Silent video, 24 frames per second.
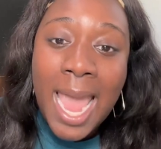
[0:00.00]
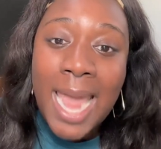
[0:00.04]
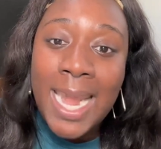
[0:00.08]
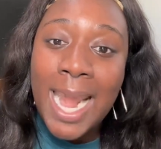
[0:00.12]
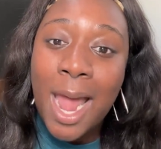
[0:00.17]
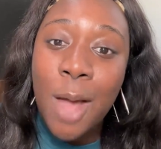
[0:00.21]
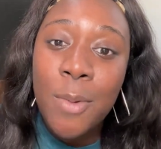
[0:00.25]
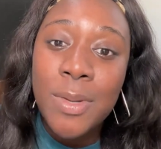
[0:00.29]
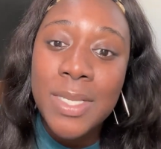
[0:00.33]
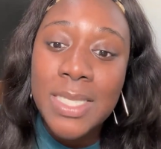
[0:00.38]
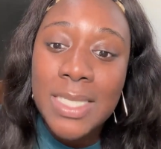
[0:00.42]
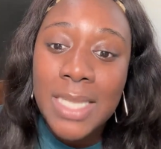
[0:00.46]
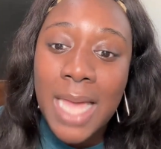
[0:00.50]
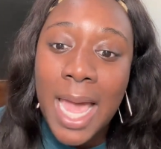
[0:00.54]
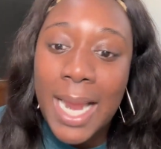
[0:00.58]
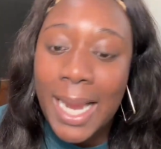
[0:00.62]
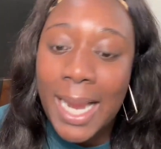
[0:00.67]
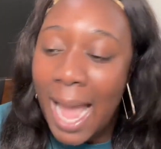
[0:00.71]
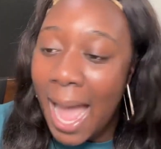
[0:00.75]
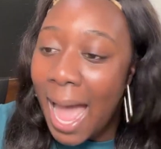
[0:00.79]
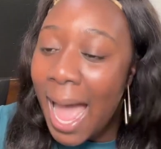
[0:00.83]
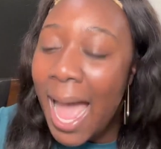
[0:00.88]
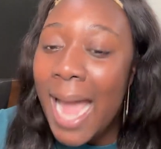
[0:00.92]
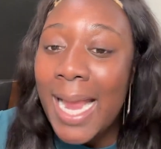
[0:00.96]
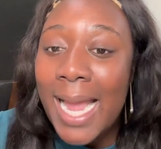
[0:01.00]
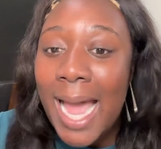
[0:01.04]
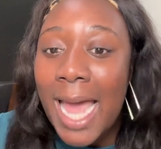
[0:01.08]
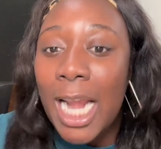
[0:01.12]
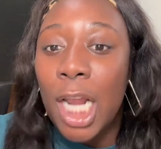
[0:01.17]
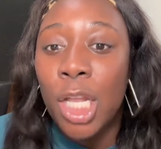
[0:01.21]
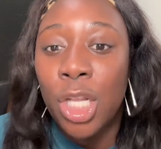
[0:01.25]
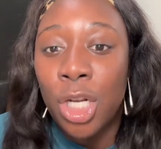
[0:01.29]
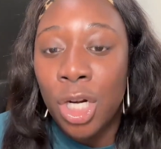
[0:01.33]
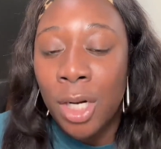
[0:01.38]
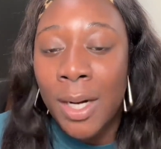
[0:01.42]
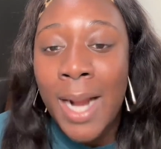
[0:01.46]
And I was like, I
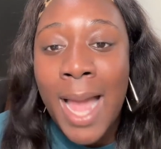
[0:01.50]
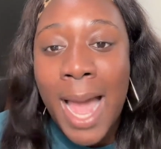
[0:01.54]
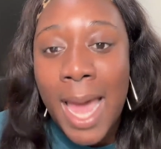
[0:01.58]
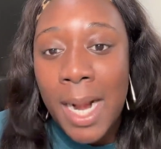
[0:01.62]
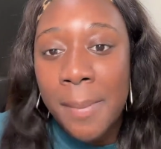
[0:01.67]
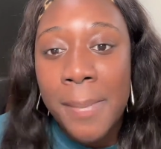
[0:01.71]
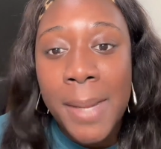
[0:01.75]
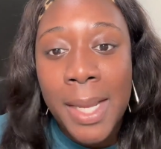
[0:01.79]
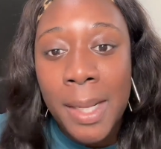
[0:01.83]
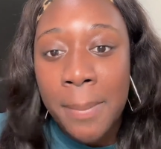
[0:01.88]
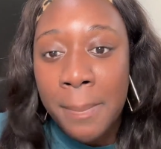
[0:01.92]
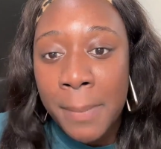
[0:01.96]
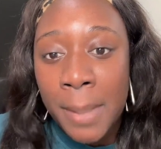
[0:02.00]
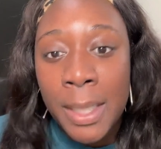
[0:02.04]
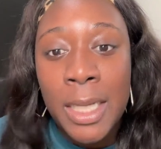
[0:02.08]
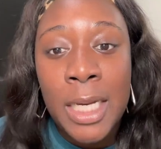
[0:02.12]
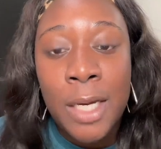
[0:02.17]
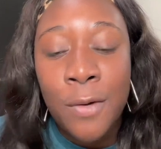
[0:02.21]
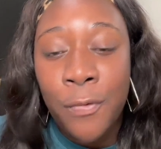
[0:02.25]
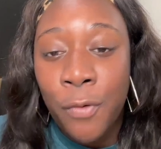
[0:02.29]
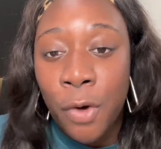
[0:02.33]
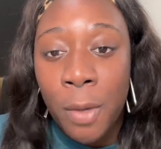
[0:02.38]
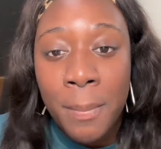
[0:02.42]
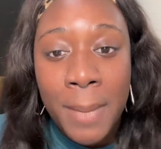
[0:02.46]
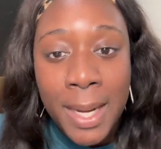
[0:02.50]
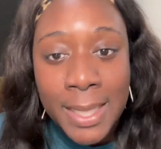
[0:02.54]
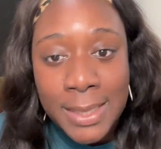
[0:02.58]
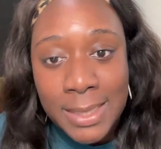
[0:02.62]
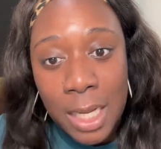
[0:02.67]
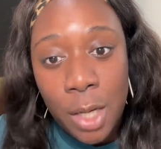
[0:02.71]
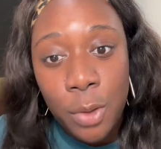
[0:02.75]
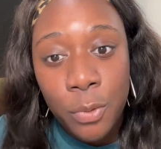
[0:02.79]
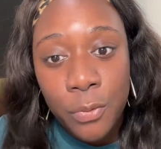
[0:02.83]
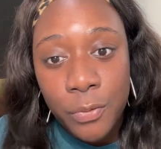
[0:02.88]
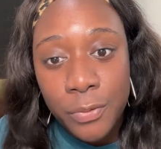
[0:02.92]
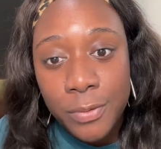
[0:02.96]
got to learn how to make money for
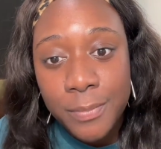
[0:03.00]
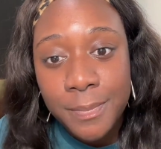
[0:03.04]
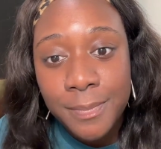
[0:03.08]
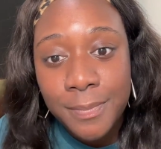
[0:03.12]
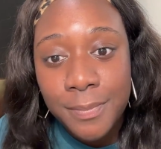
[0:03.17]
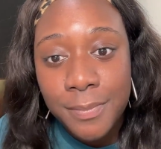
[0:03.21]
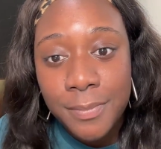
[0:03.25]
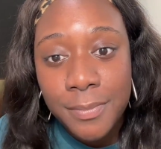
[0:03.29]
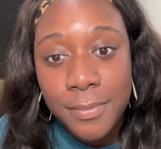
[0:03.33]
myself.